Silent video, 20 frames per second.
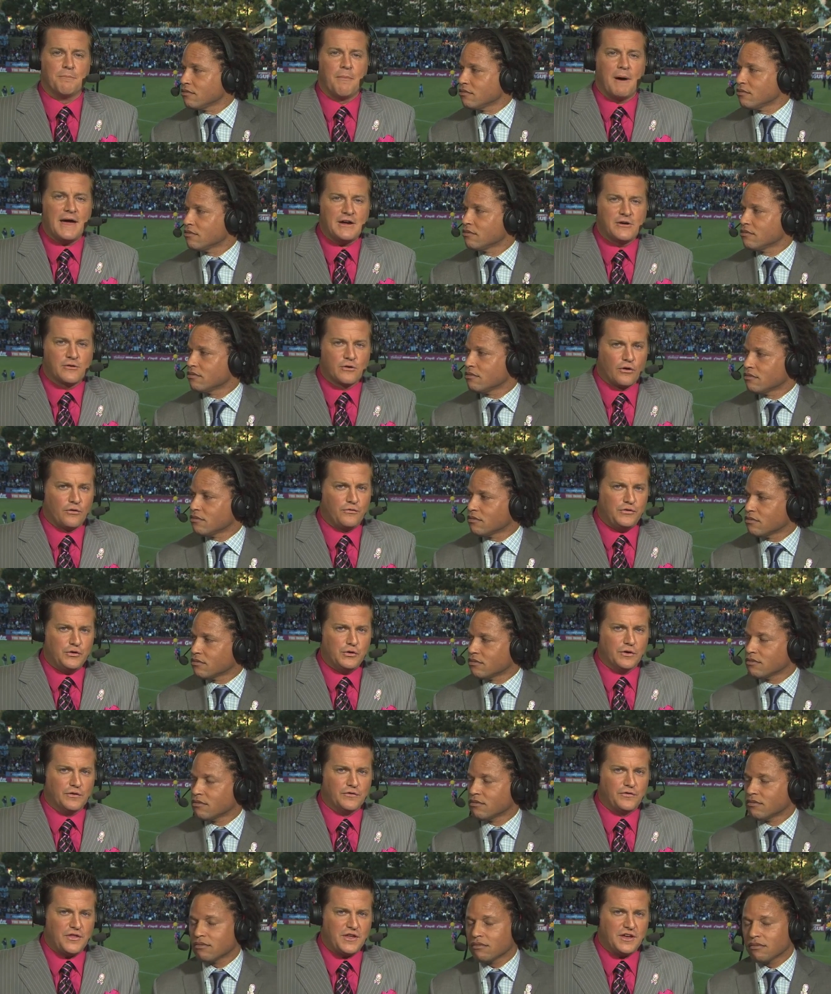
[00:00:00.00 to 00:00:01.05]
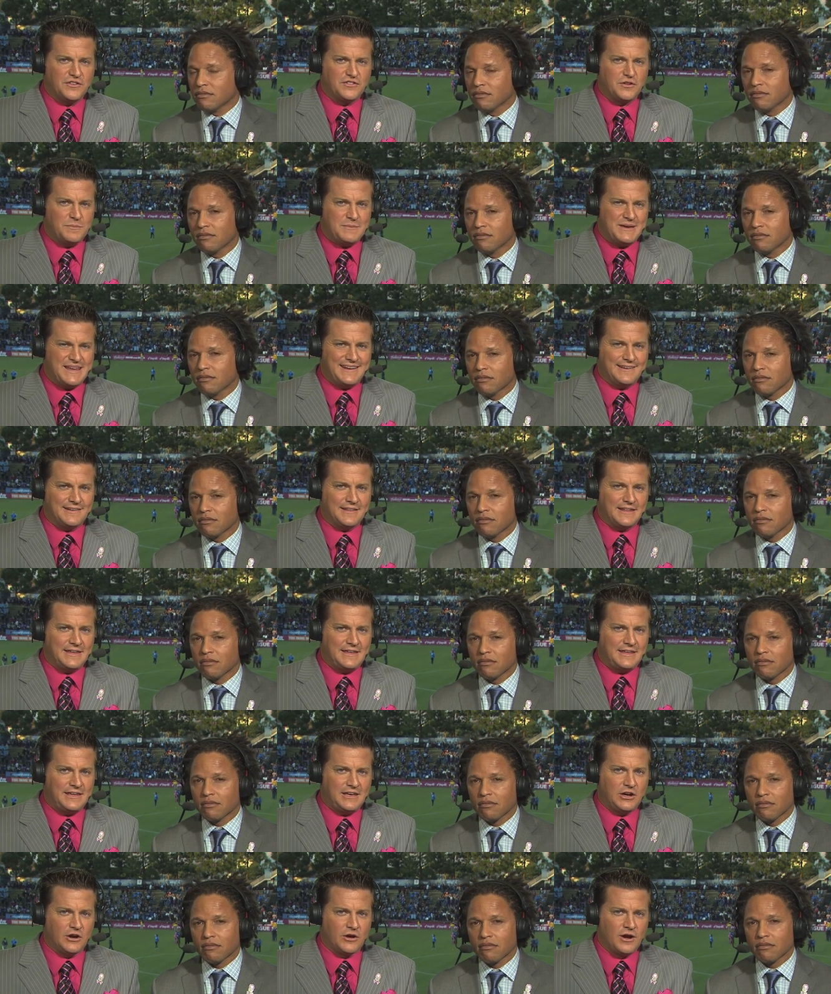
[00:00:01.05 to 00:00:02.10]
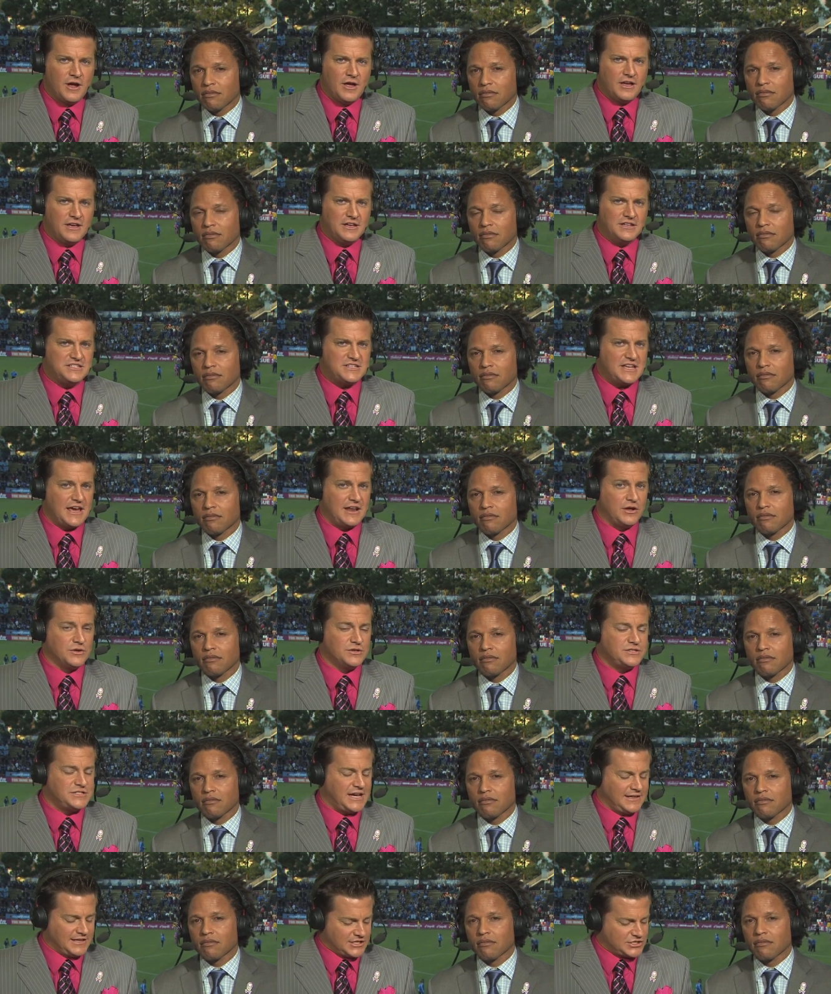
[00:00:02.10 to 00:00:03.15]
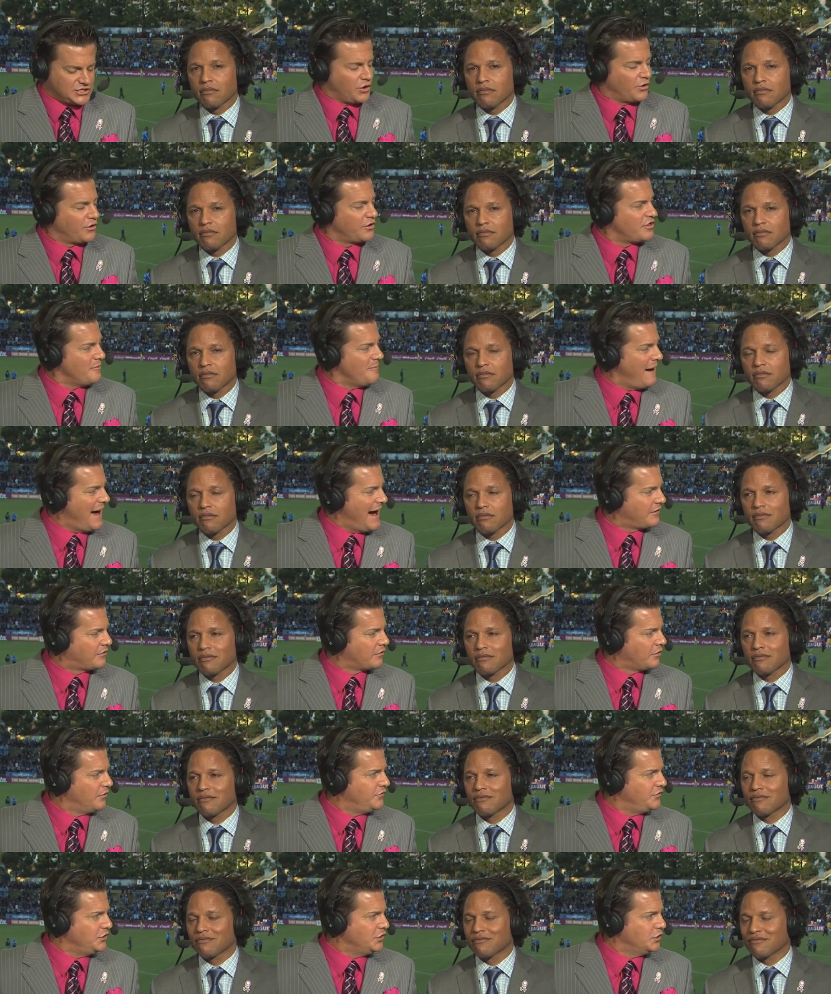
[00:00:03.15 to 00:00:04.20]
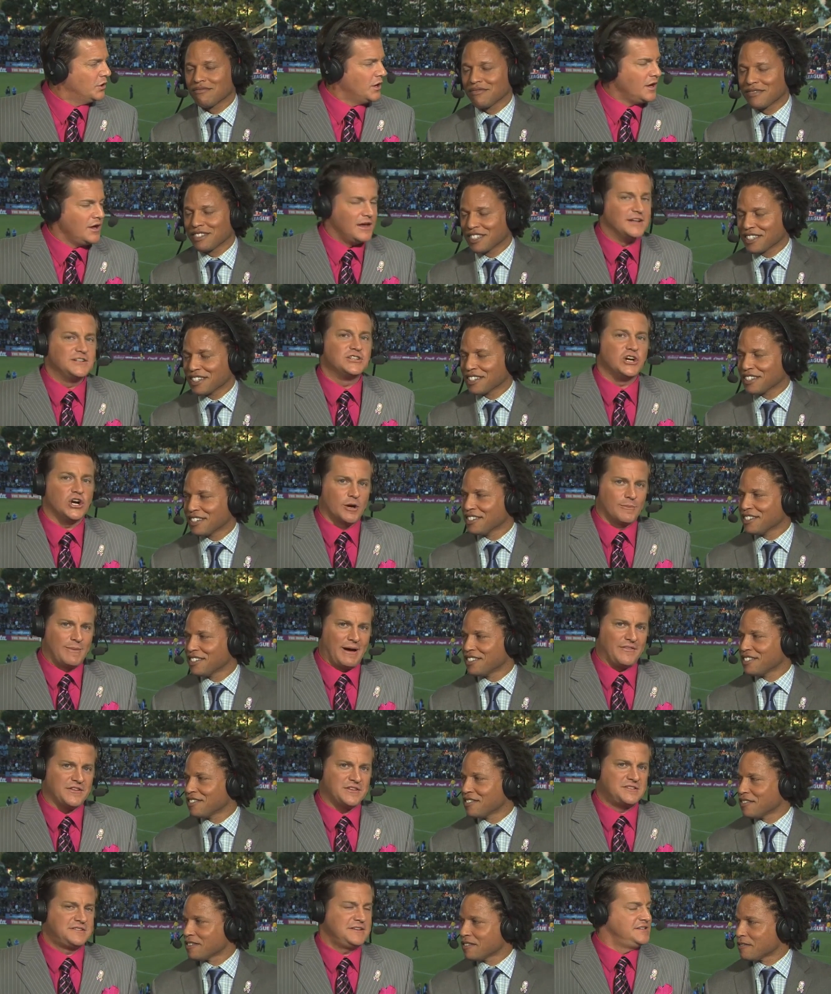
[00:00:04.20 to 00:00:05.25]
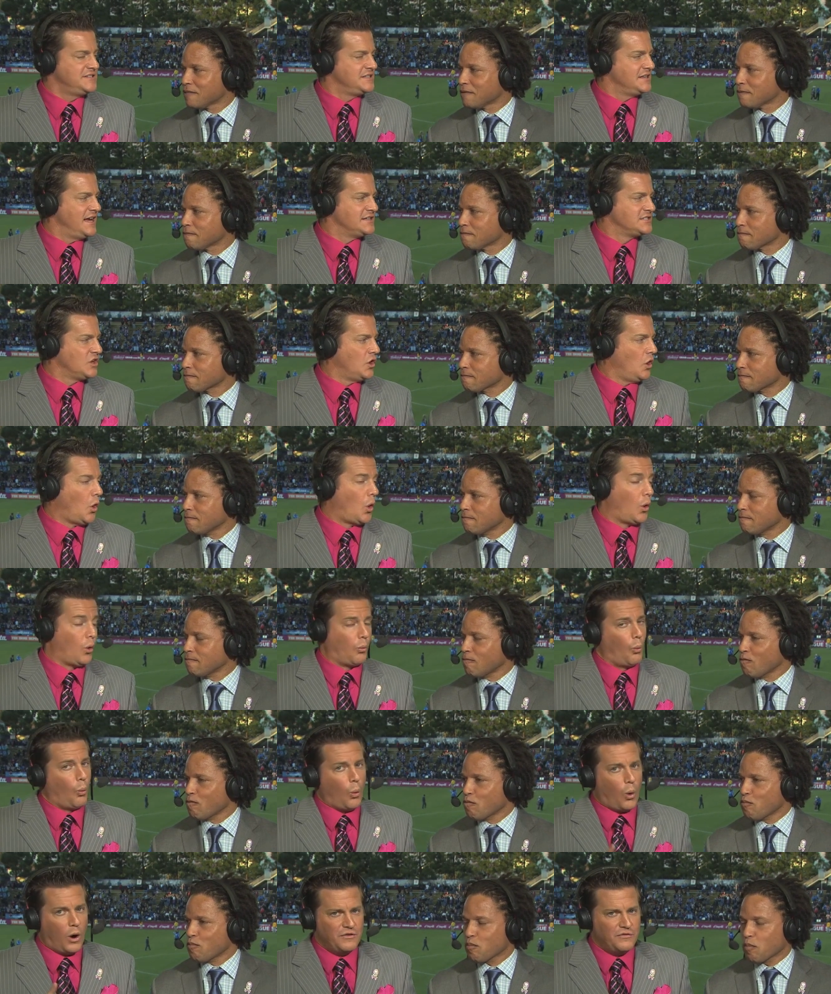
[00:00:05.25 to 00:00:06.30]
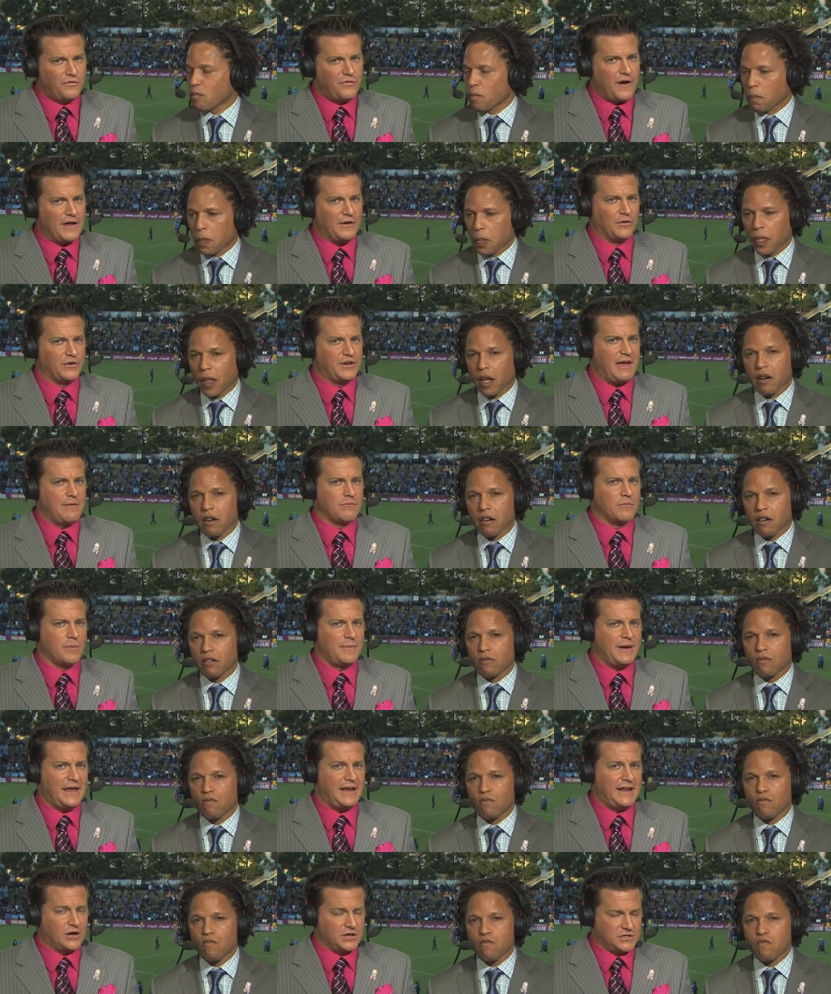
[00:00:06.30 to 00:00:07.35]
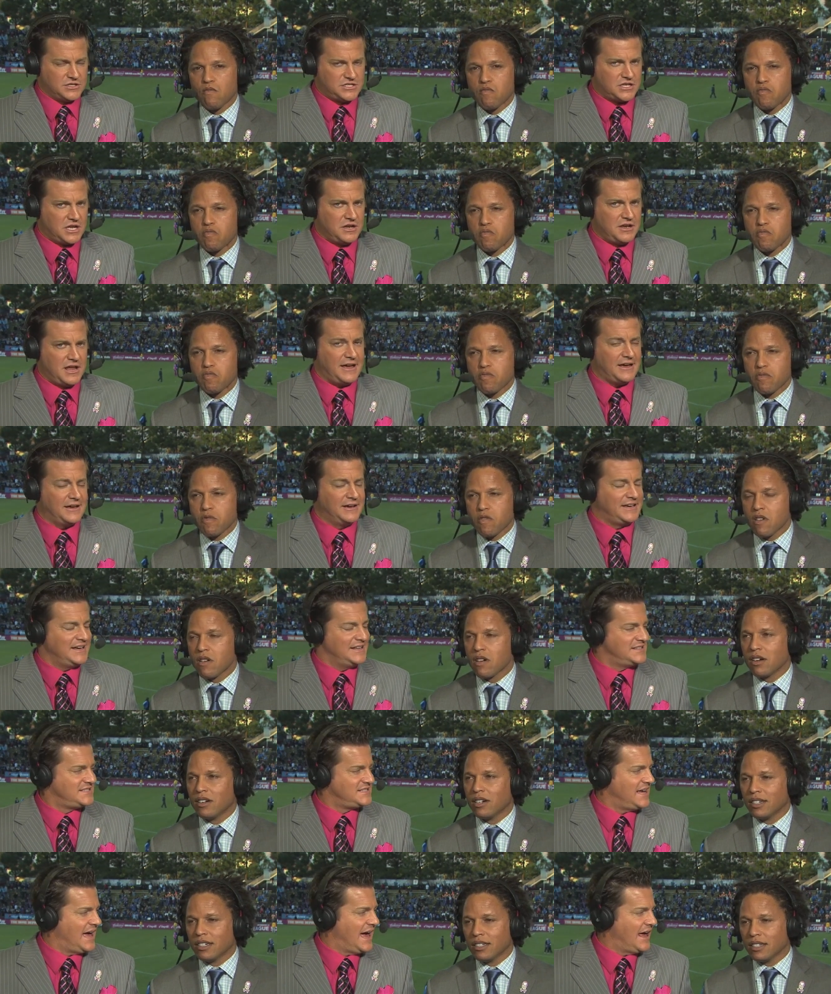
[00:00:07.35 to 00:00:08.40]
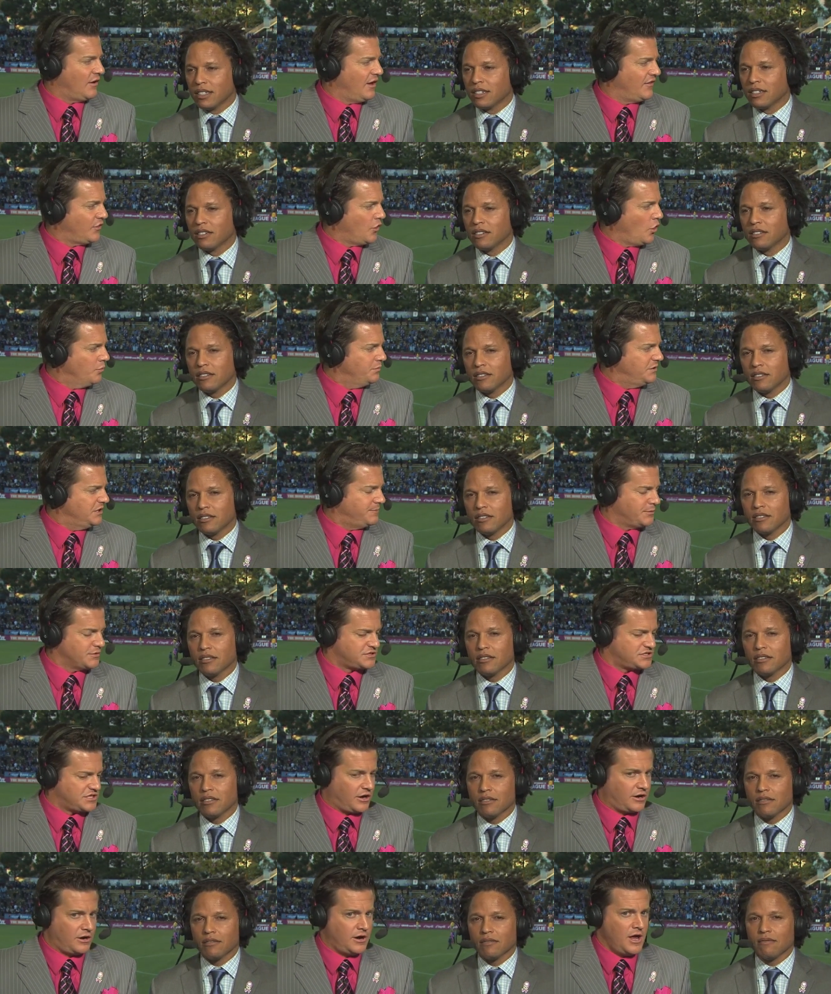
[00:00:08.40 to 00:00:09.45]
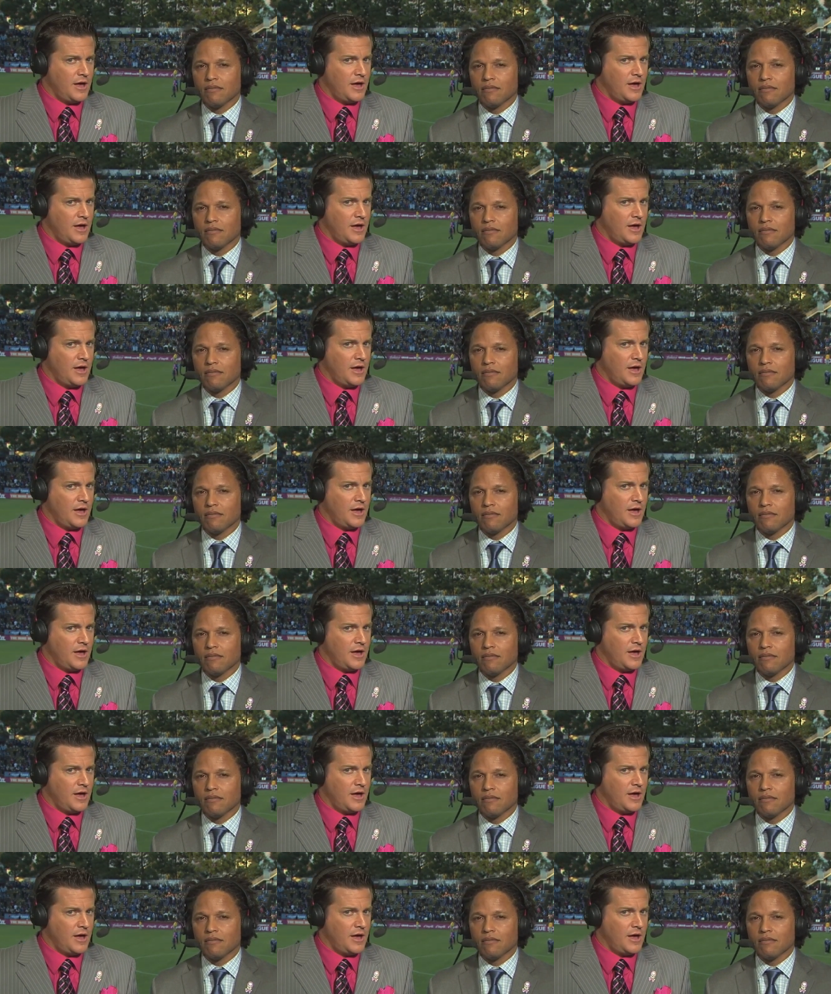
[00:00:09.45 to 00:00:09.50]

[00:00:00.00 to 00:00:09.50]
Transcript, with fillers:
Speaker 1: micro view of things immediately here in San Jose. Let's go to the macro view and talk about the season as a whole. One final game remaining on Sunday against Seattle at the Home Depot Center.